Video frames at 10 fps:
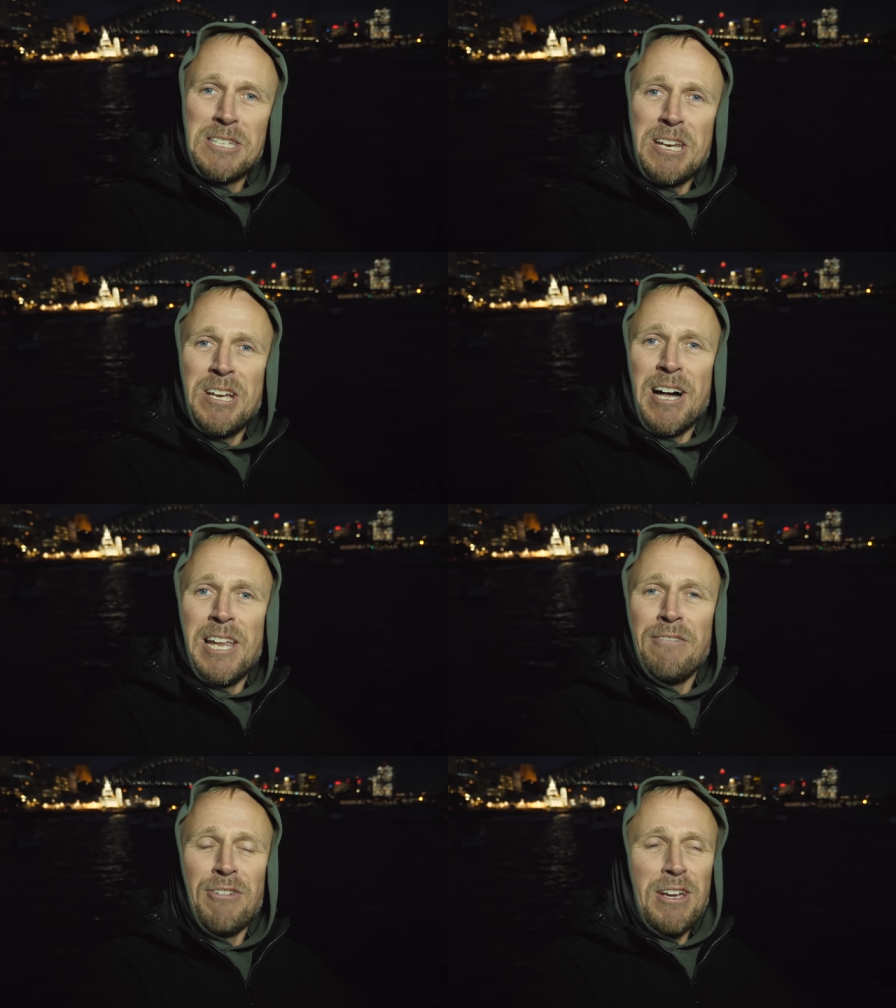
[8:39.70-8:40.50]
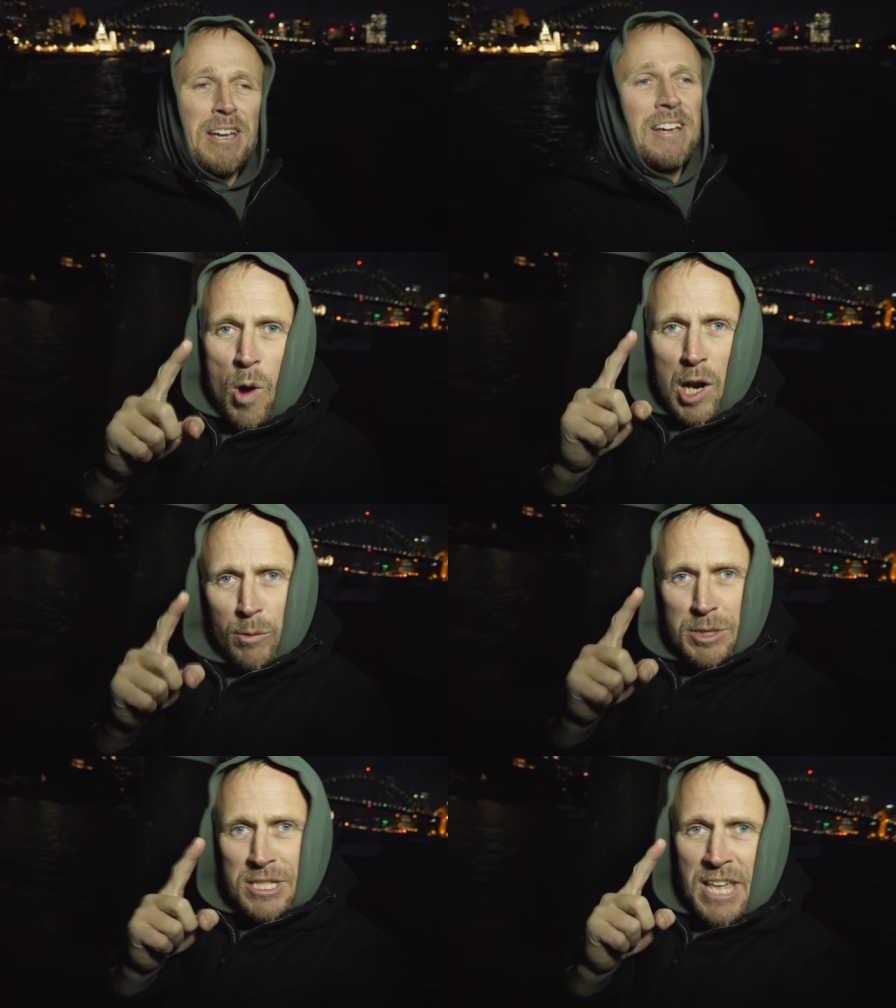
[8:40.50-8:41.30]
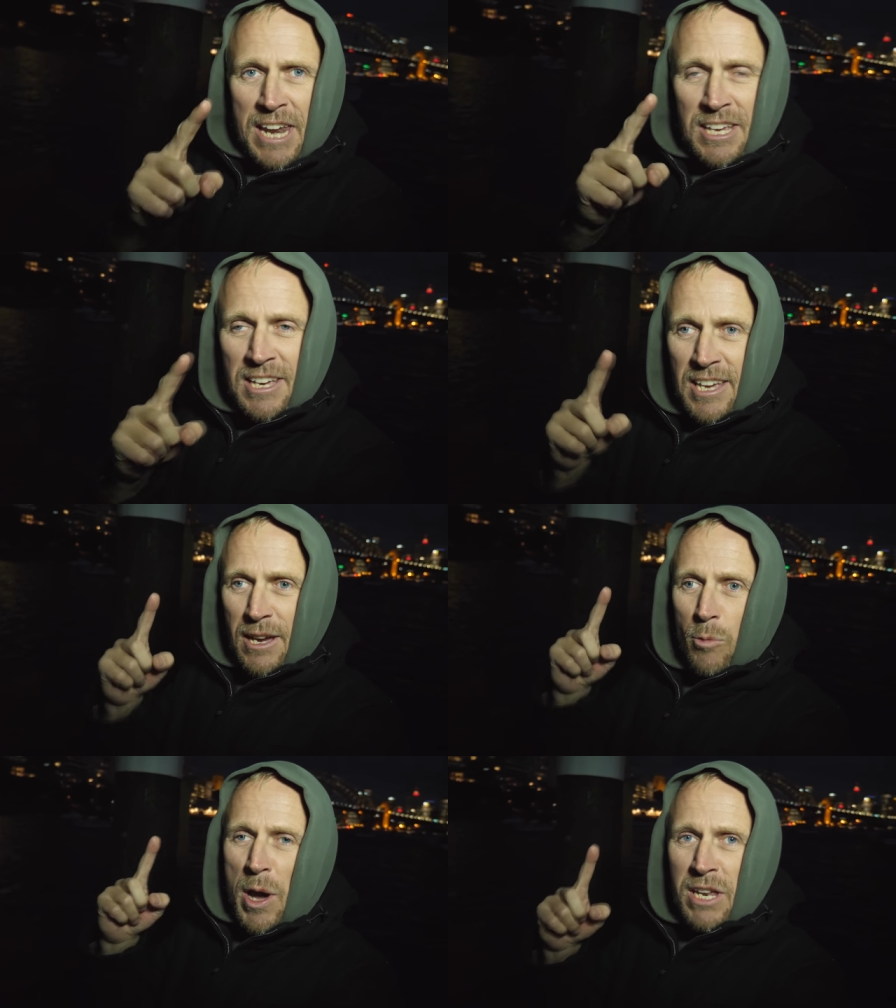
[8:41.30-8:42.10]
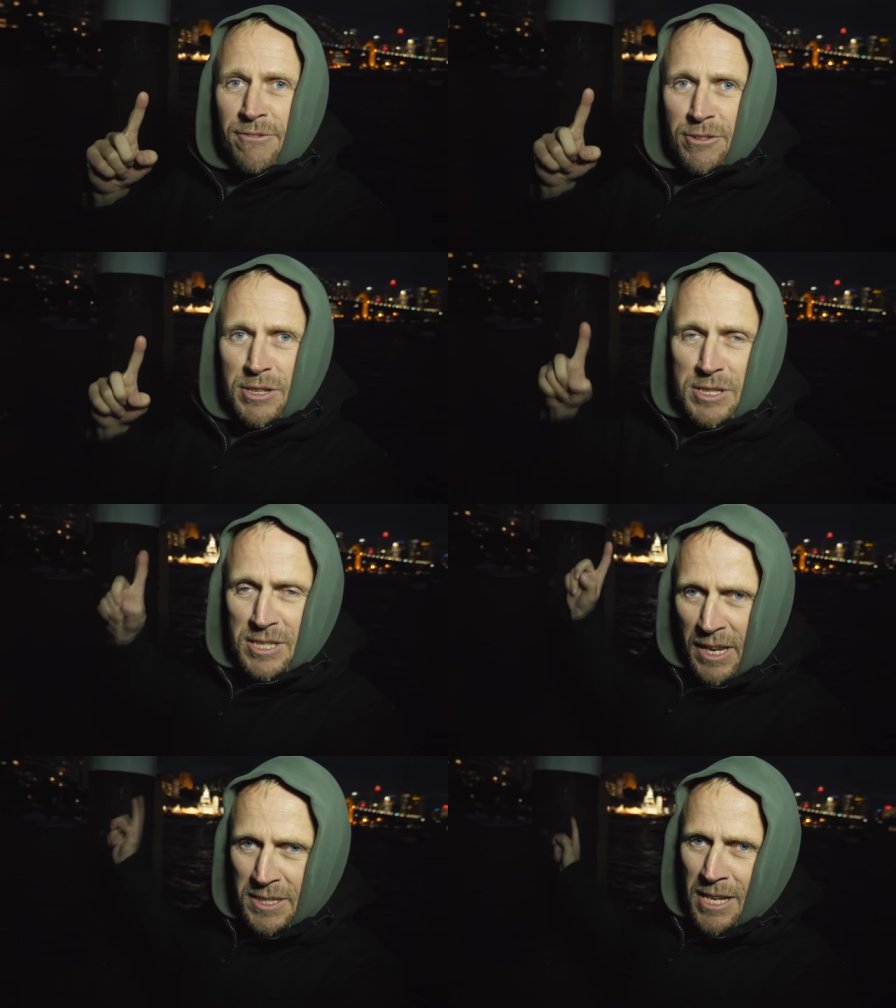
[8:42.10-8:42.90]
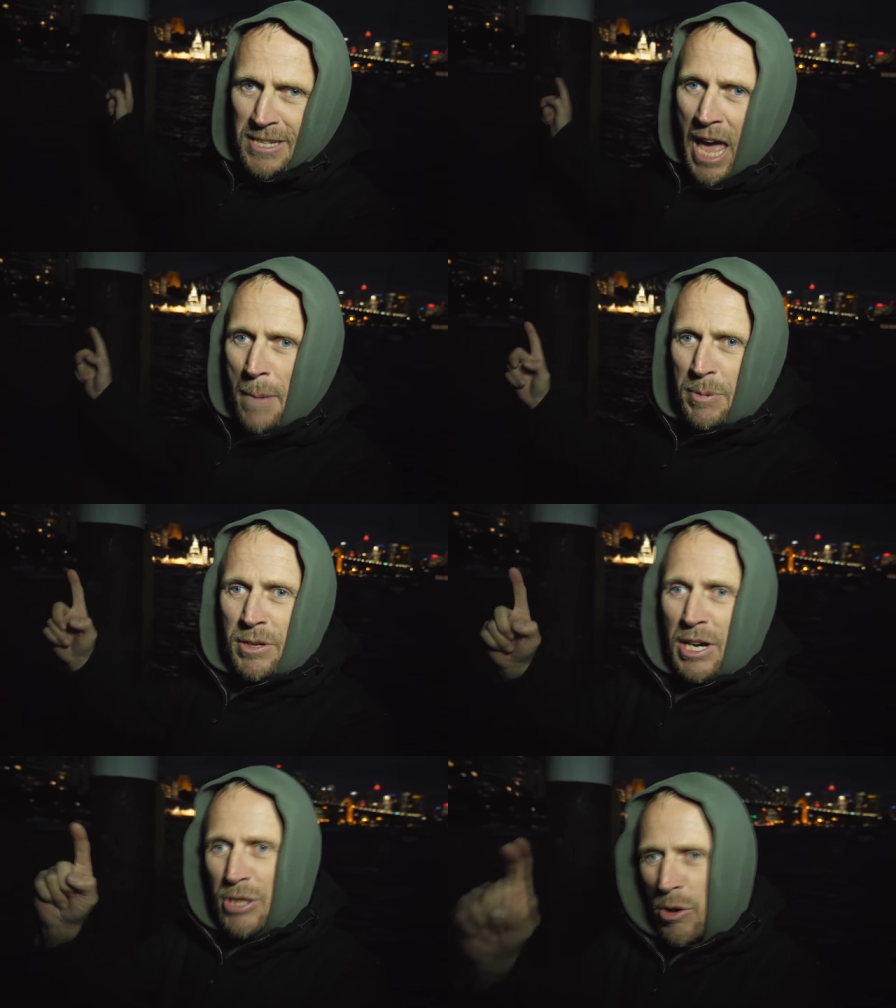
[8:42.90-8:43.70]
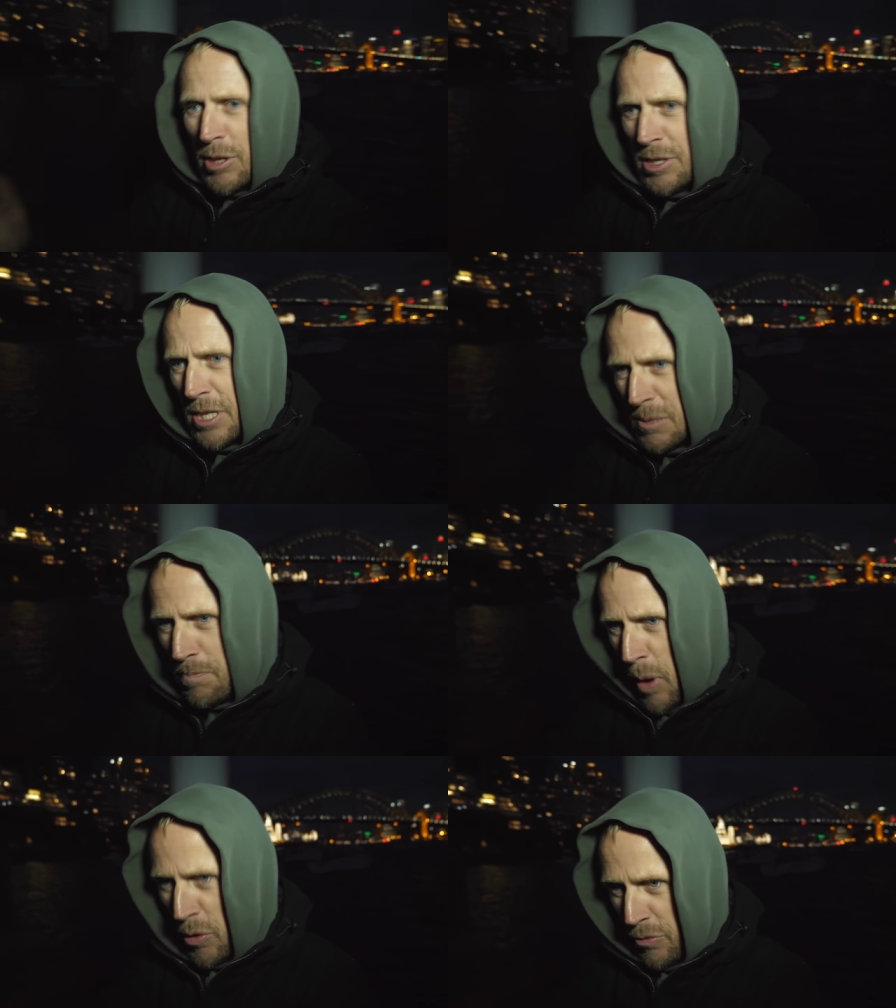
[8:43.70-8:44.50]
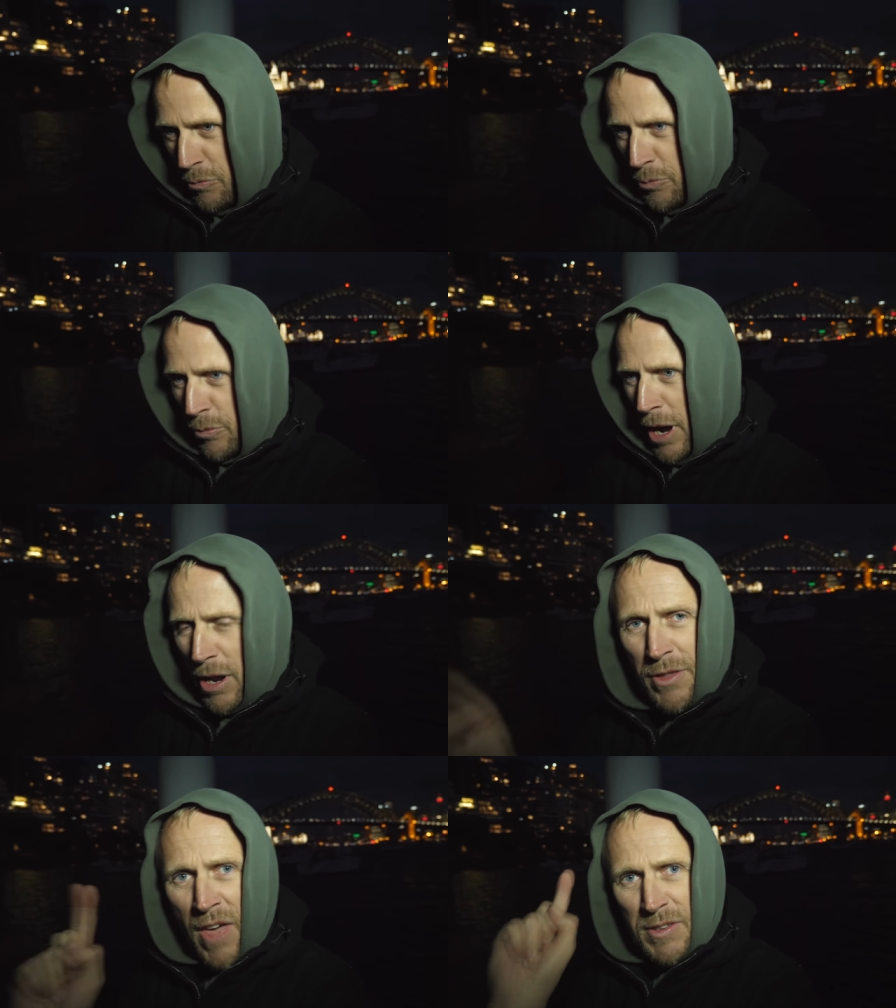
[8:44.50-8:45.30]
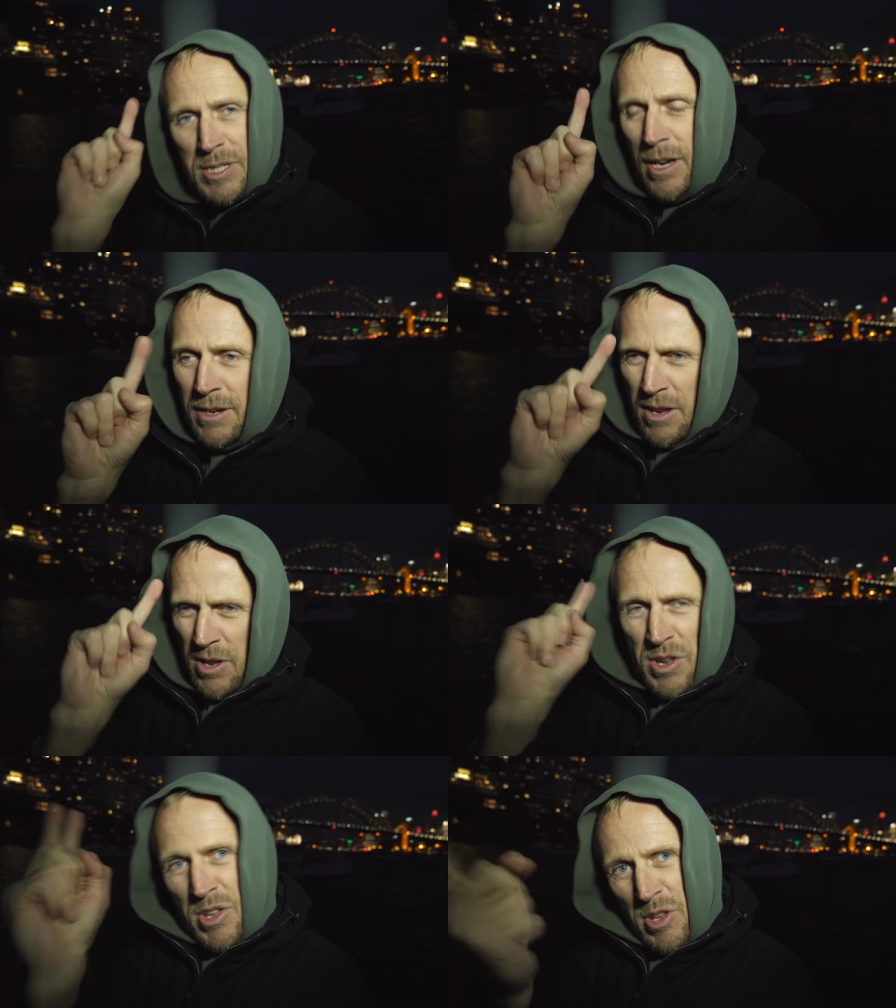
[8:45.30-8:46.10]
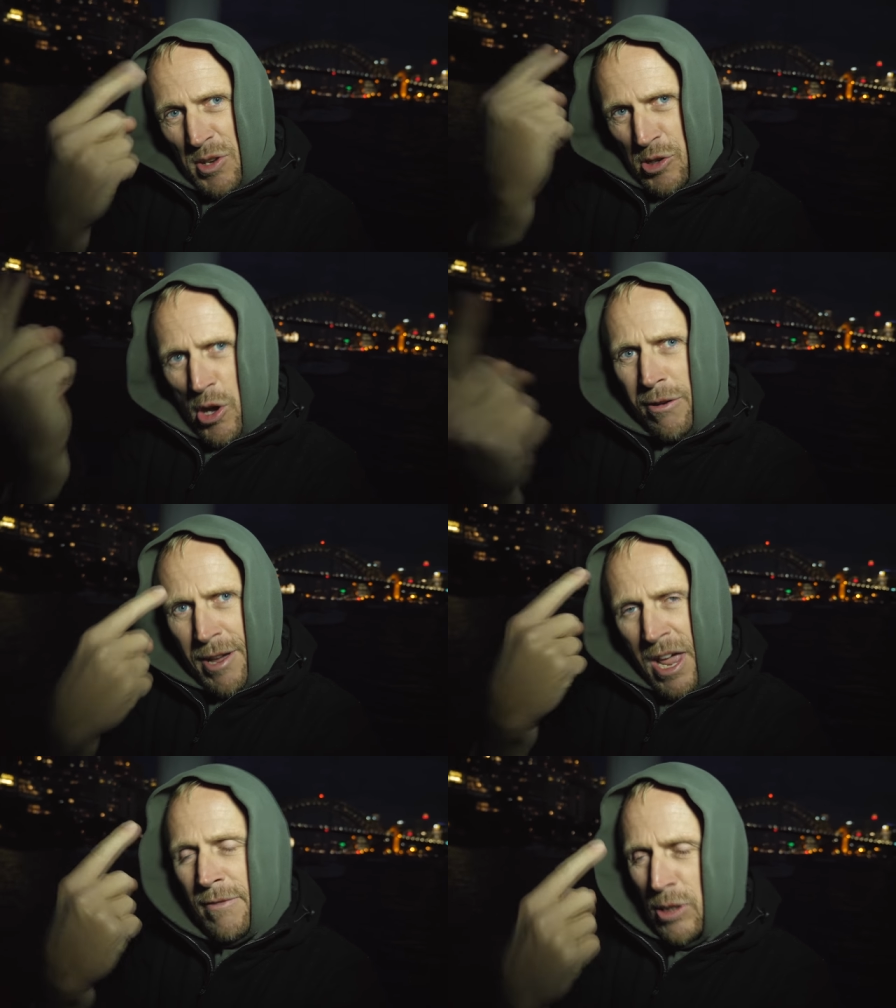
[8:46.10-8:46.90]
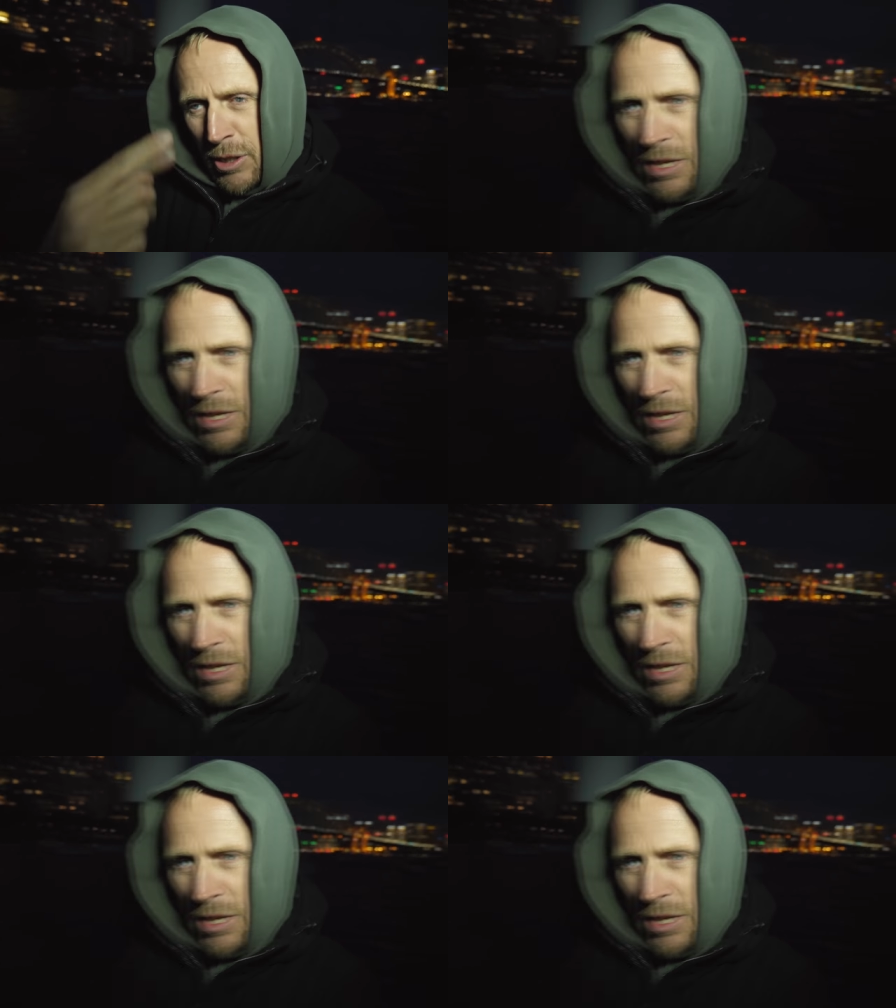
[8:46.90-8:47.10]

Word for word: city, I live here. While I was standing here waiting for this sunset to happen, I noticed this boat right on the other side. Turn around and have a look at